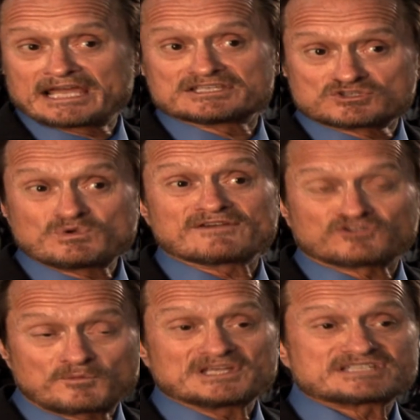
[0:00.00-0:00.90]
cases, we have
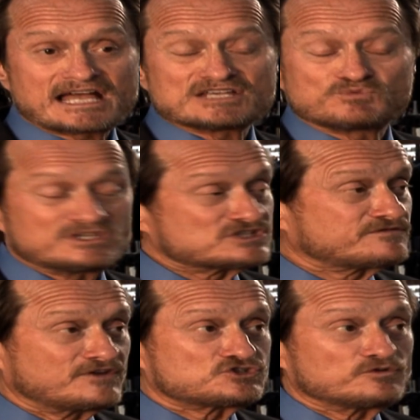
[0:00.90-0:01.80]
so many sizes, we can
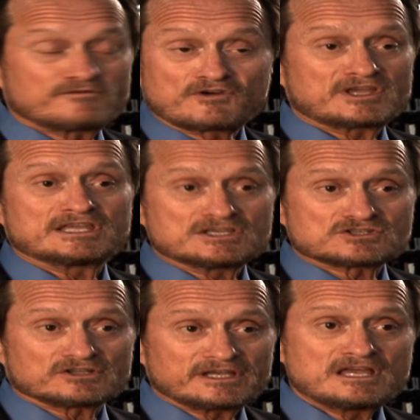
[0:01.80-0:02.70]
just fit you very
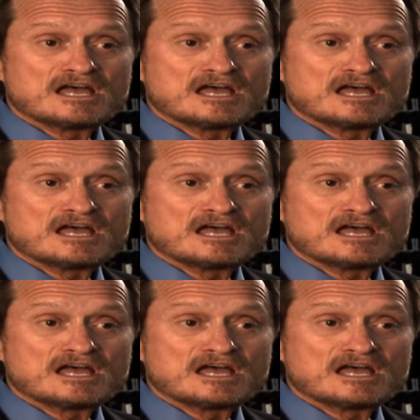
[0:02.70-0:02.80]
easily.